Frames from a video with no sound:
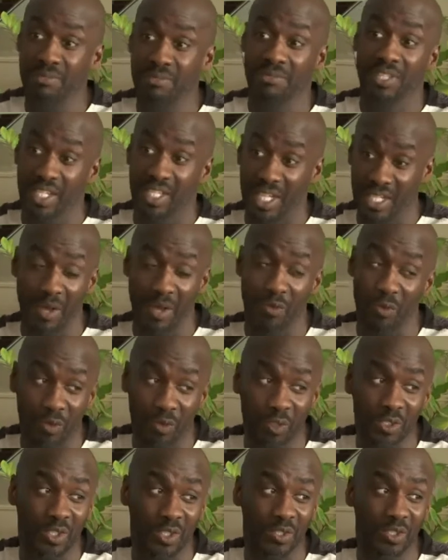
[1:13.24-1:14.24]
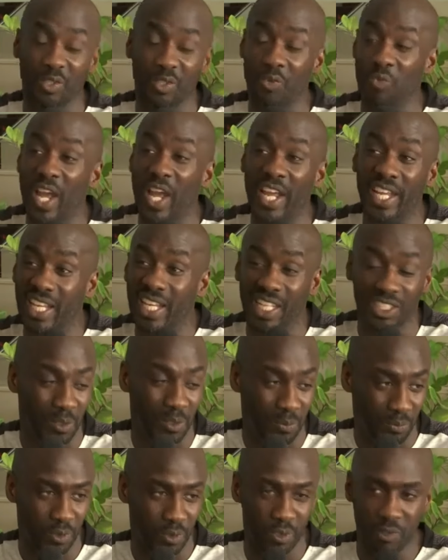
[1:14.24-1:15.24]
they can come with good solution where he has to
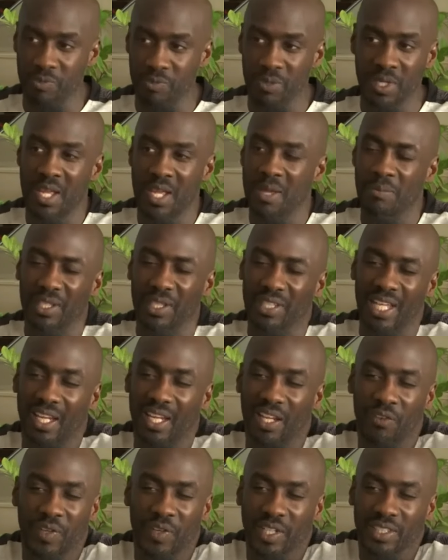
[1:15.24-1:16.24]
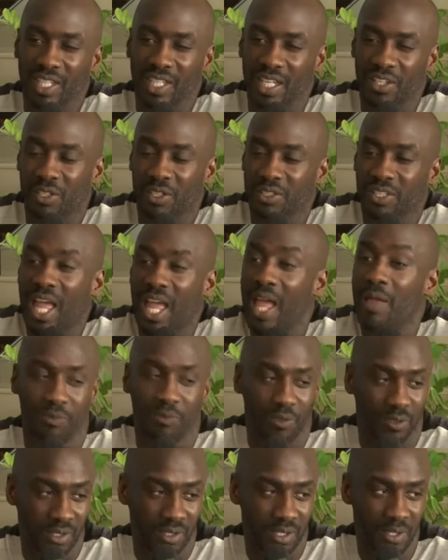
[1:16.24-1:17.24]
improve, but other things are not
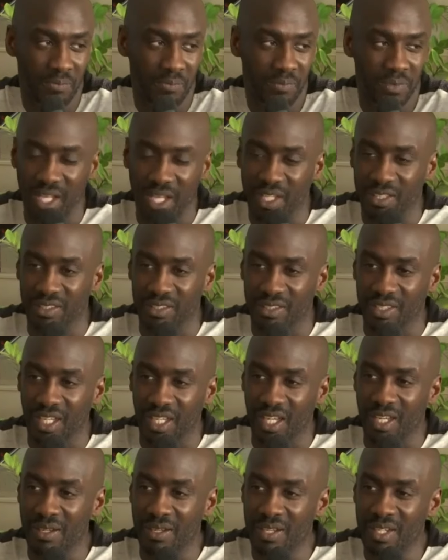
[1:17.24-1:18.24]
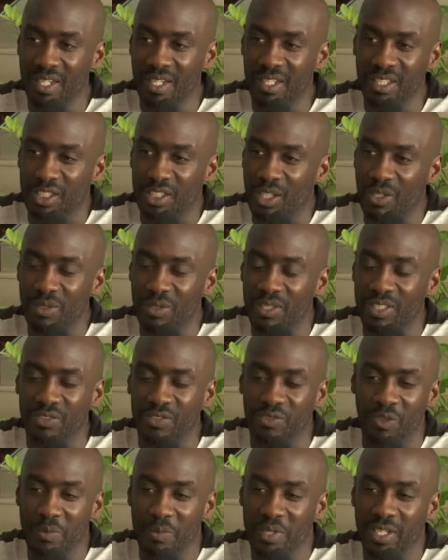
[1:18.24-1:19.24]
helpful. And uh, so
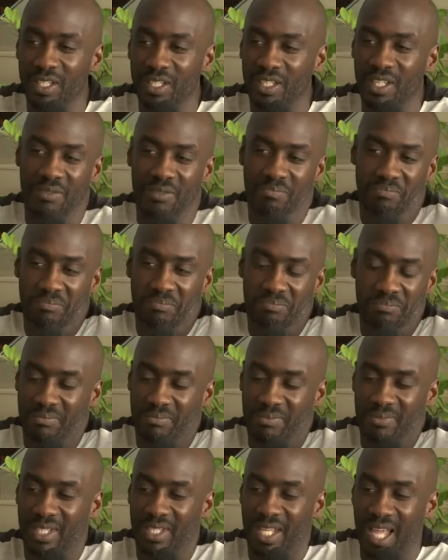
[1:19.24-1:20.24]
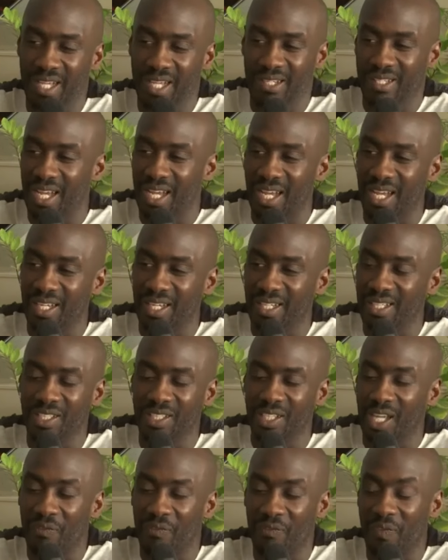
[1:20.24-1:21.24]
it's for me, yeah,
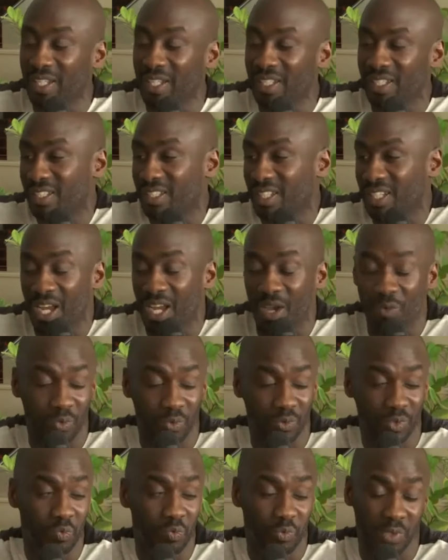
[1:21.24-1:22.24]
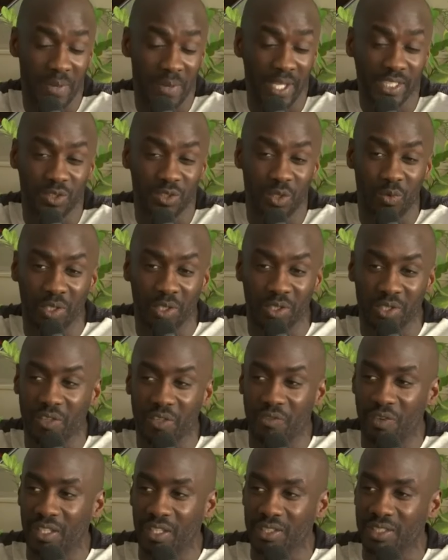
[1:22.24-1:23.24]
I think uh, the, the message I want to
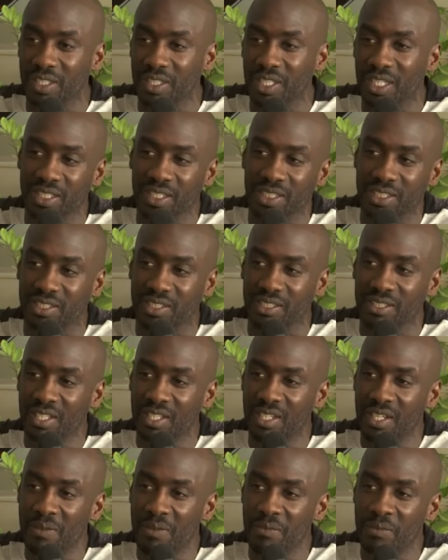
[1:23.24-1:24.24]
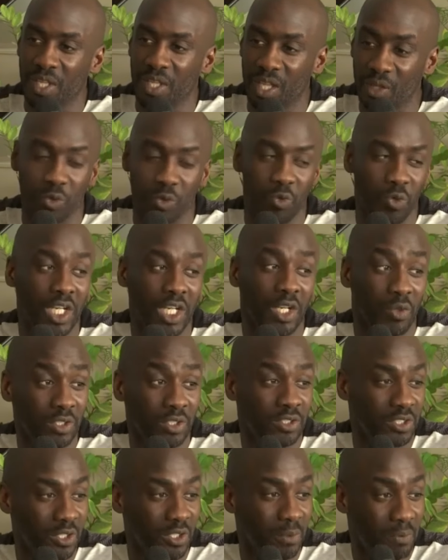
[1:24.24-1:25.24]
give out is, if you really
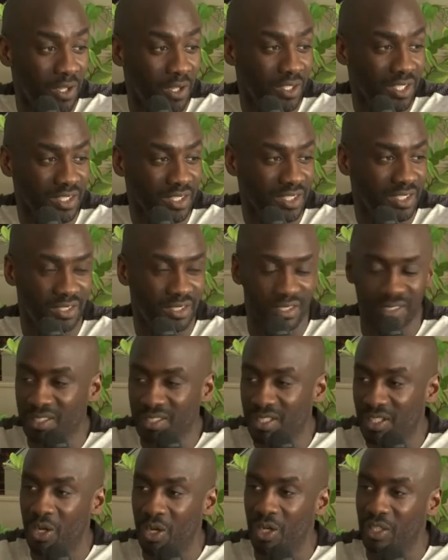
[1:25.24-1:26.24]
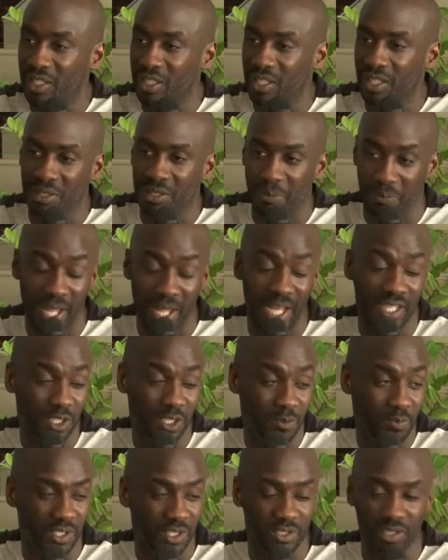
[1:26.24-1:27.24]
want to support us, or the, the players
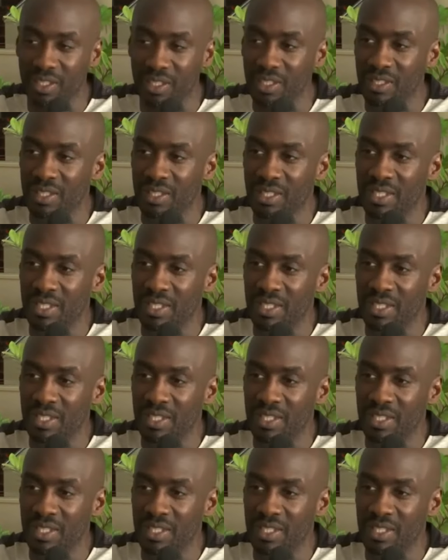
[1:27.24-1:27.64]
especially,